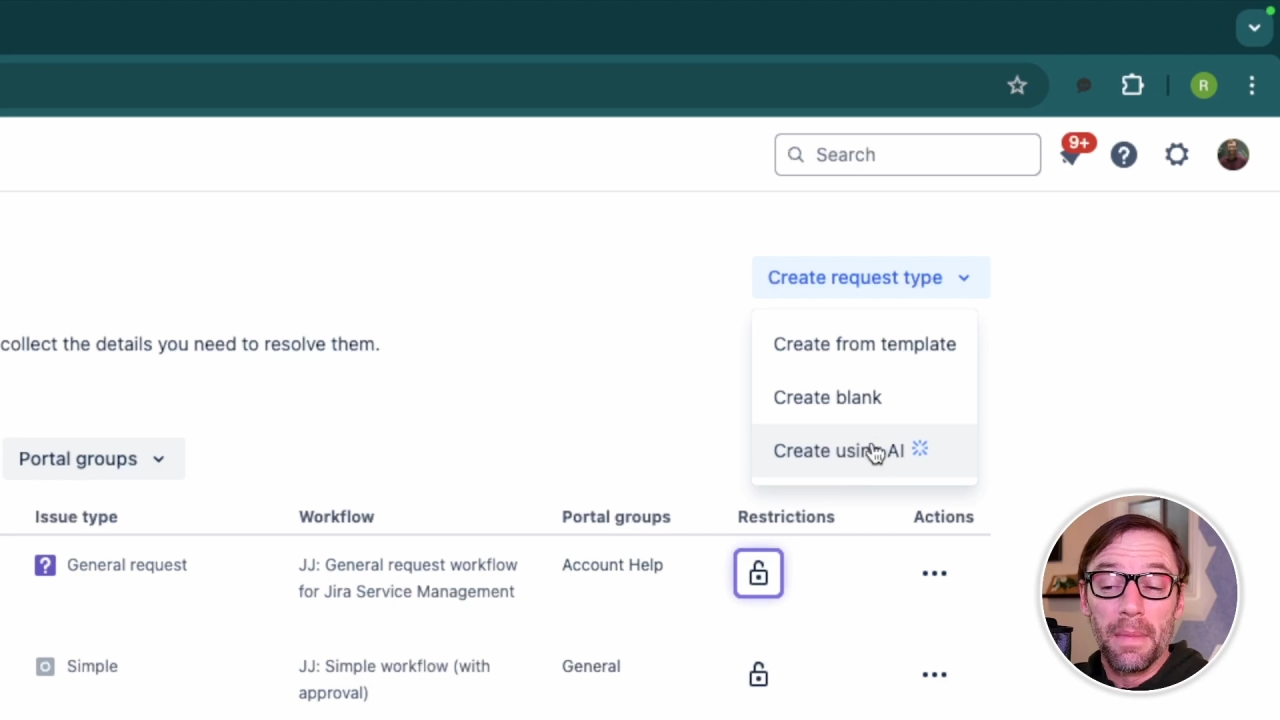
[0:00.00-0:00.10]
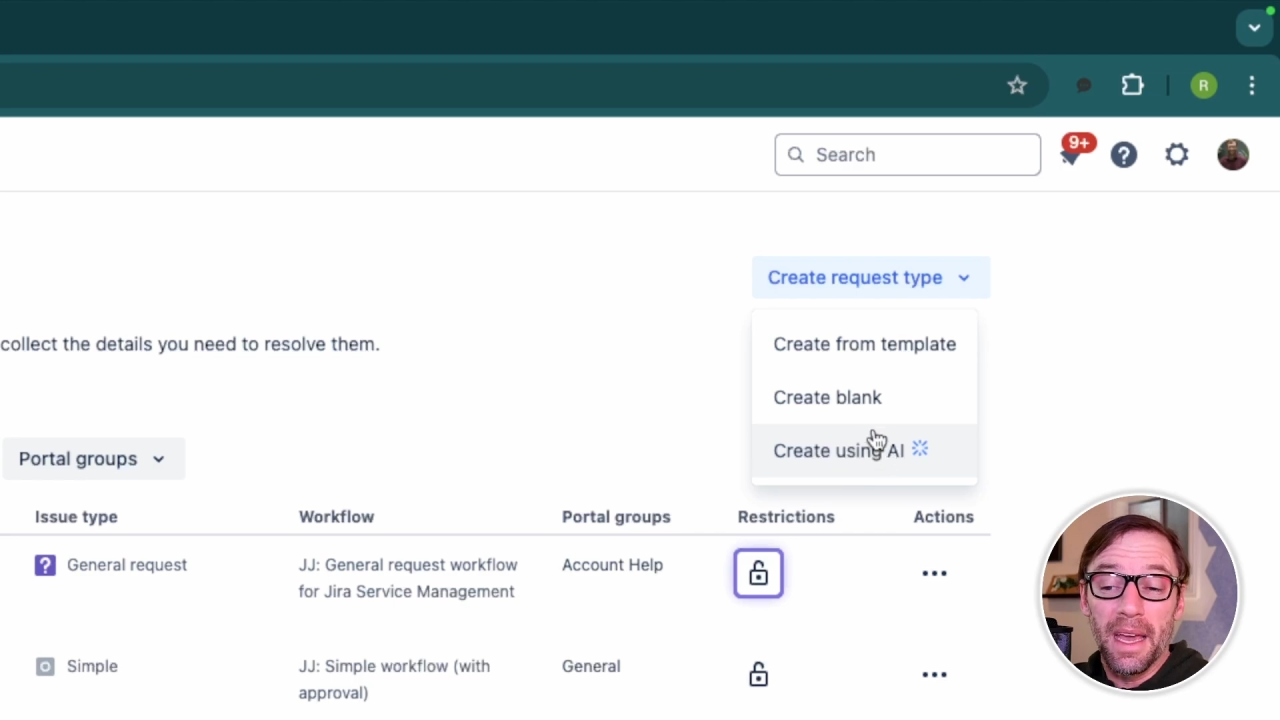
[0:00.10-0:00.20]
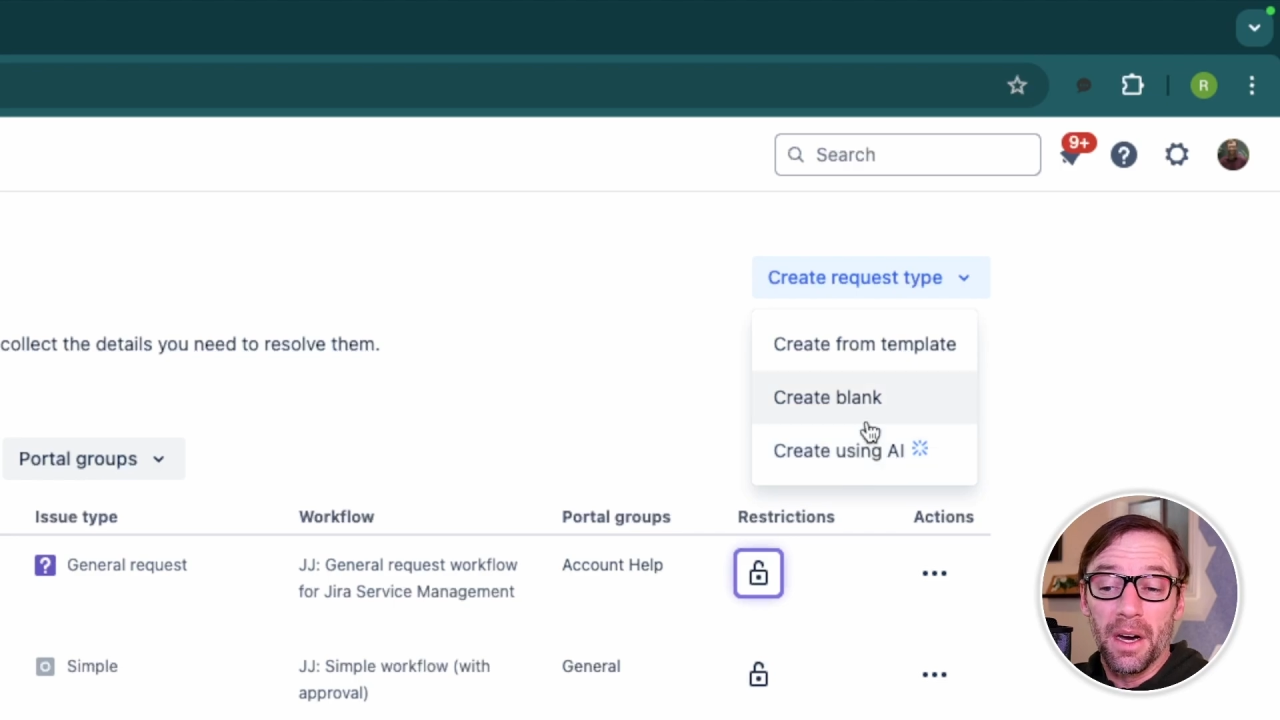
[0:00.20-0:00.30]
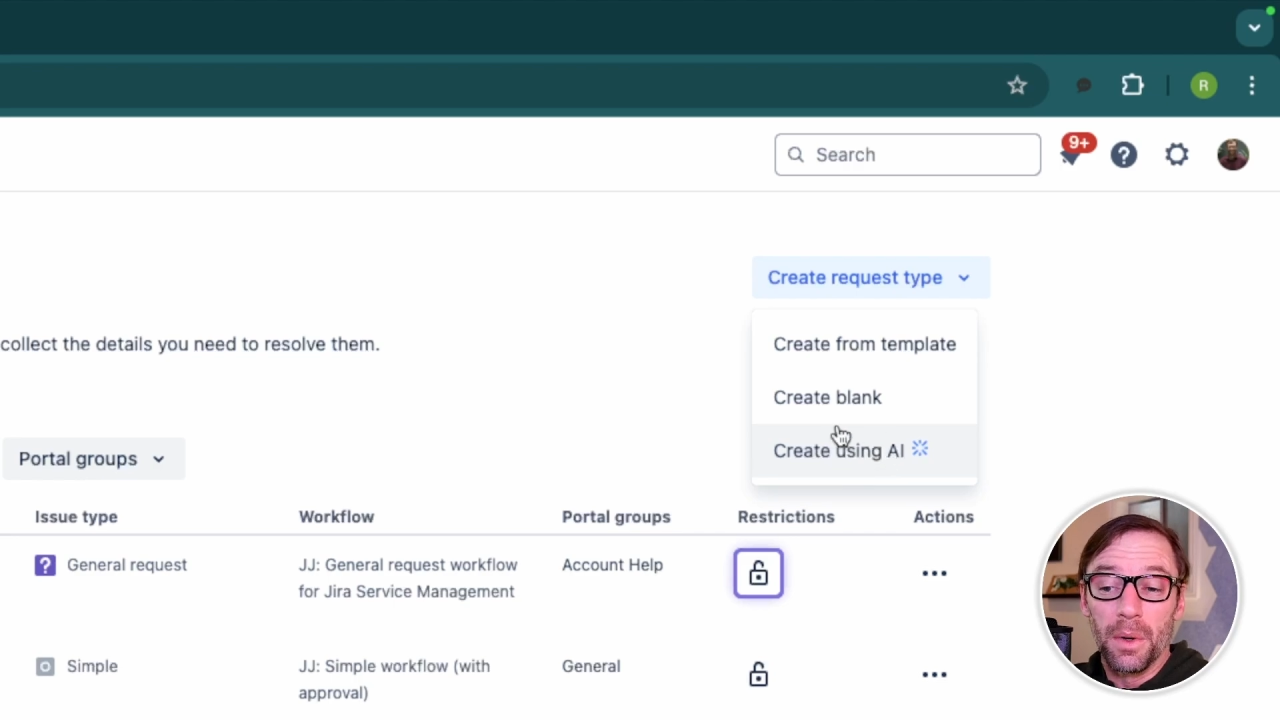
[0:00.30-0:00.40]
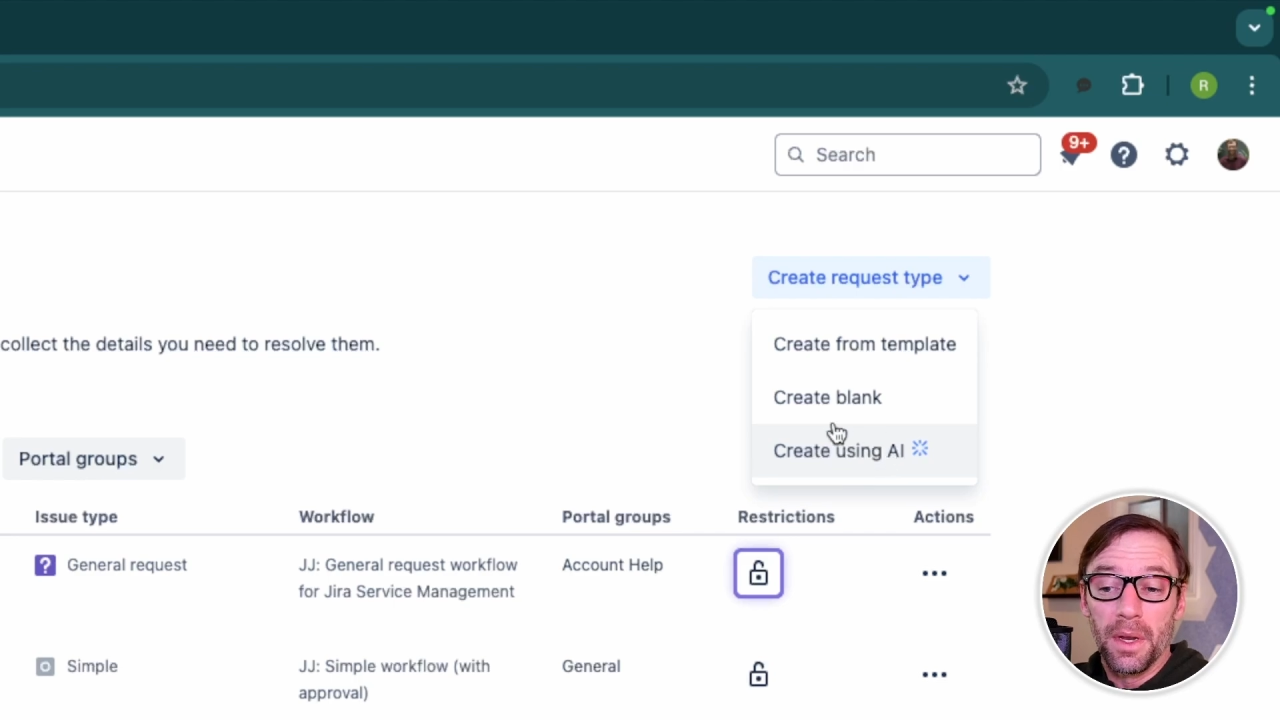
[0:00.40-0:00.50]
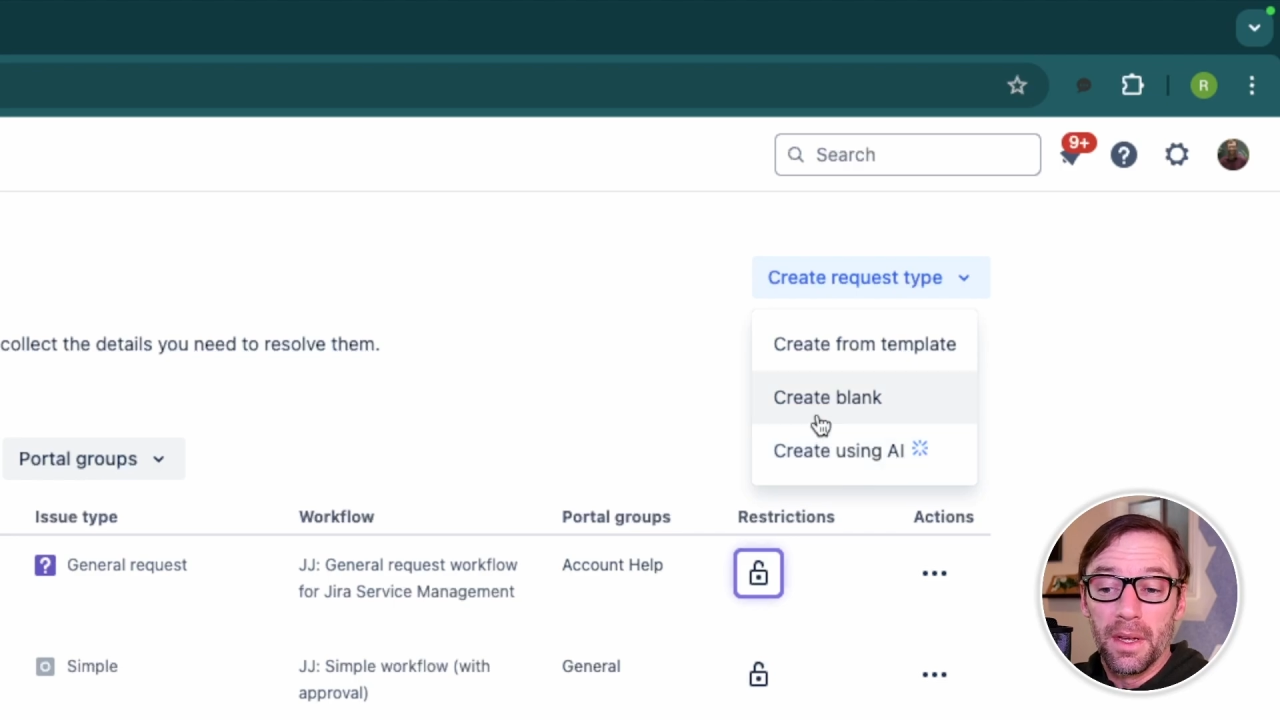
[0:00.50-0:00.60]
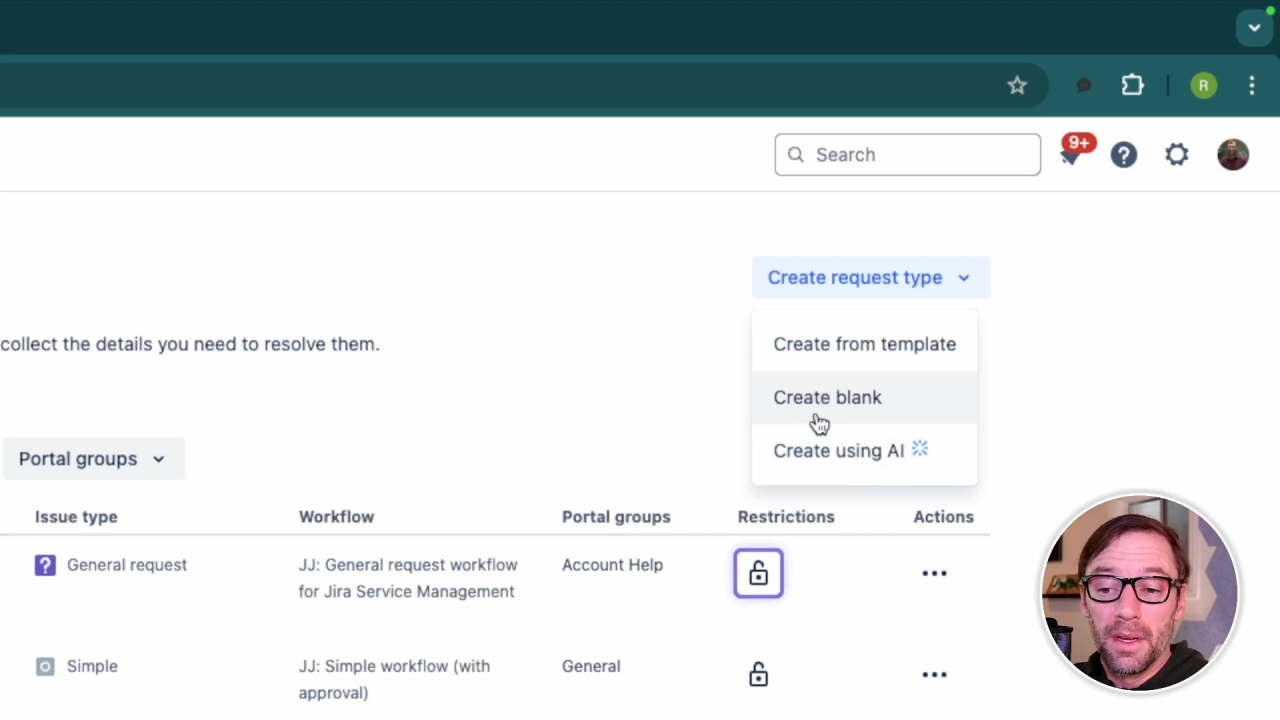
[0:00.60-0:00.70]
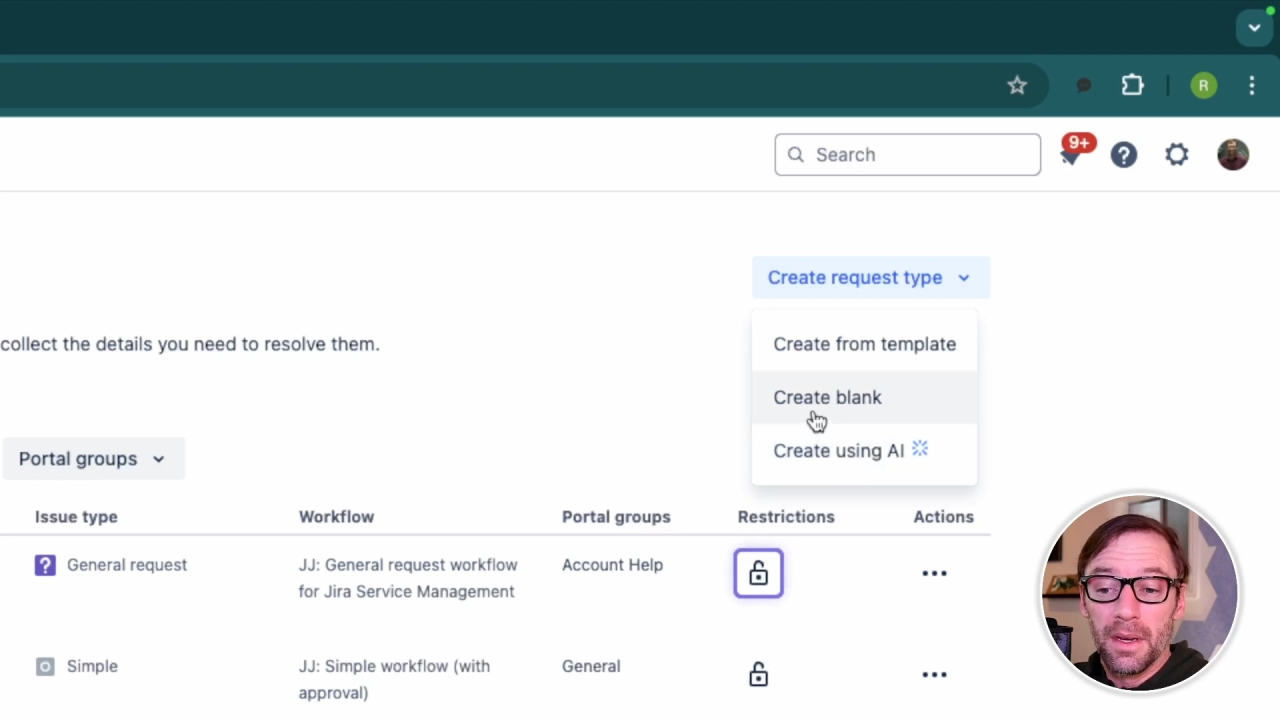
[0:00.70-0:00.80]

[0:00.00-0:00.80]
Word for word: me out.